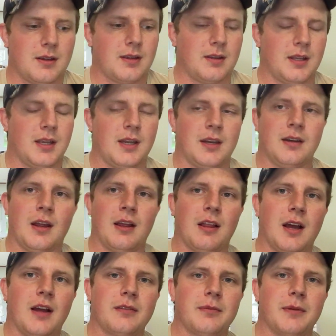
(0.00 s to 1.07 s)
then I
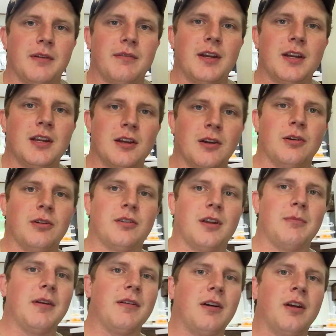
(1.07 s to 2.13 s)
lost my videos
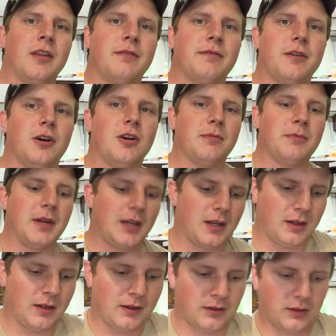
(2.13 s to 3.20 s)
on my other phone
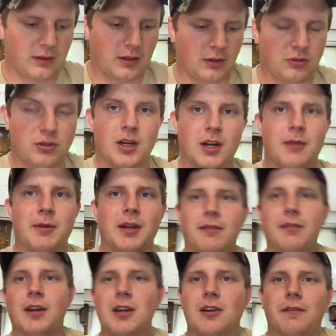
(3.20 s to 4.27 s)
because I was trying to make a
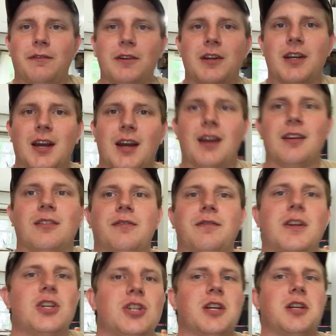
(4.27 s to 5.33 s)
video for you guys
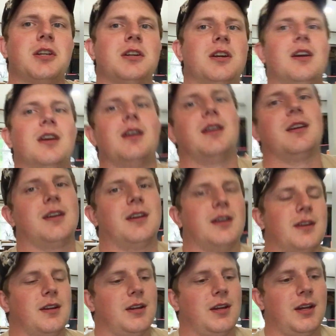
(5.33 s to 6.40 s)
fishing,
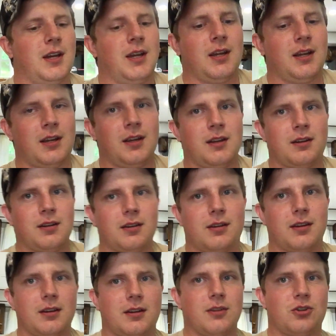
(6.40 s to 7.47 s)
and
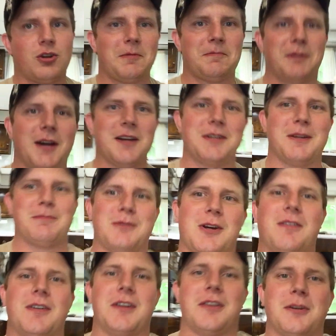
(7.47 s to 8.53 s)
tripod tipped
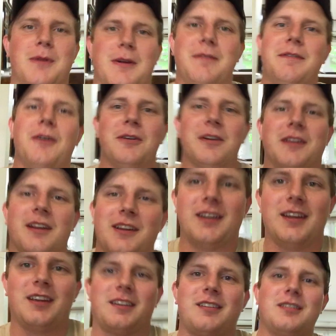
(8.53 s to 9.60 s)
over and threw my phone in the
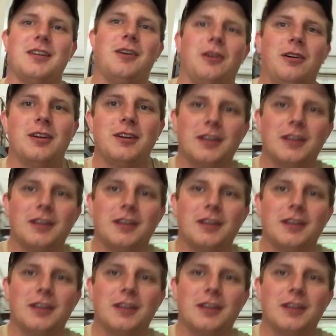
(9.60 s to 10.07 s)
lake. So